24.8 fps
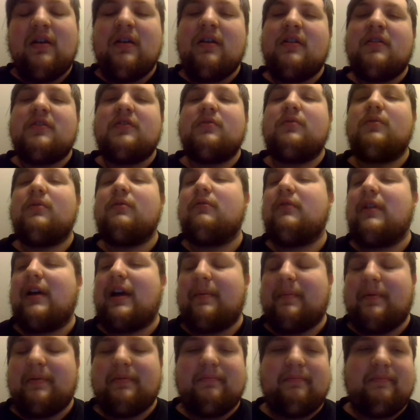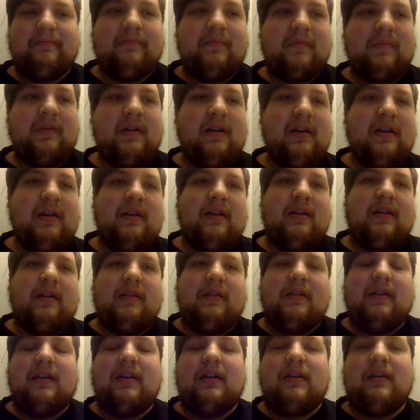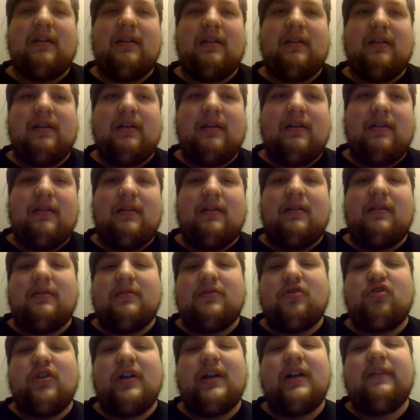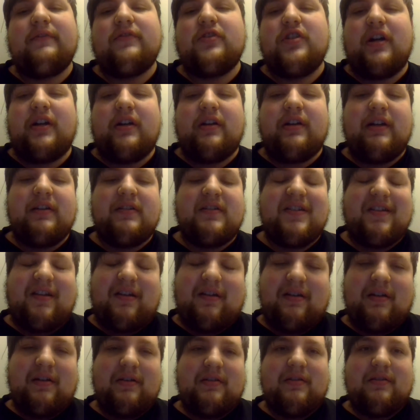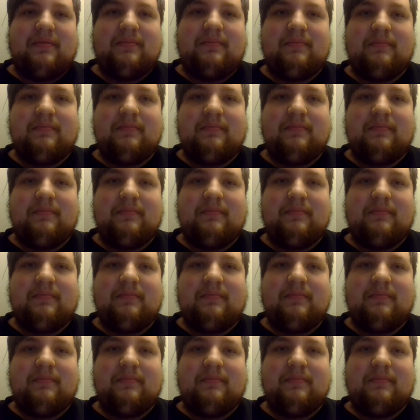So what would happen? The Treaty of China gets signed.